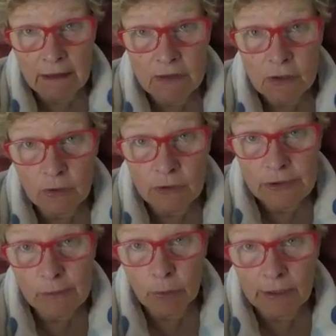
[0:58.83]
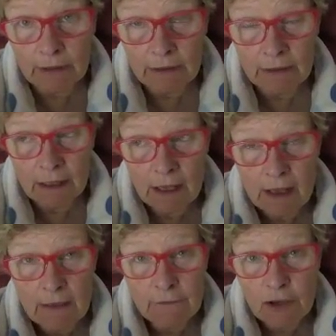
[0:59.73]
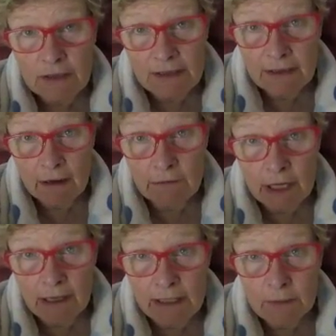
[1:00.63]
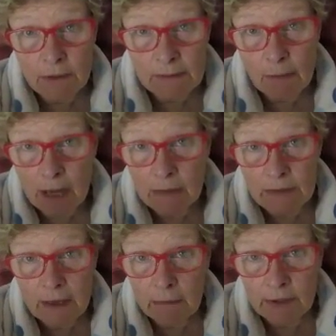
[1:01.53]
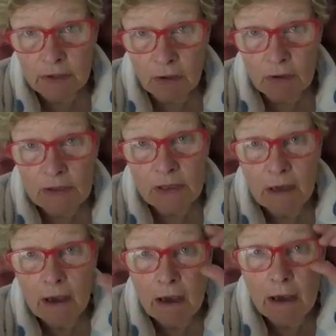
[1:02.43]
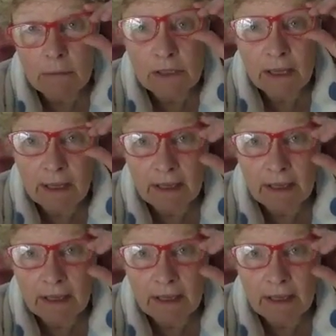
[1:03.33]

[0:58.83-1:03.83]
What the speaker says: installed this morning. The first thing I realised was Mike was out with the dogs, I was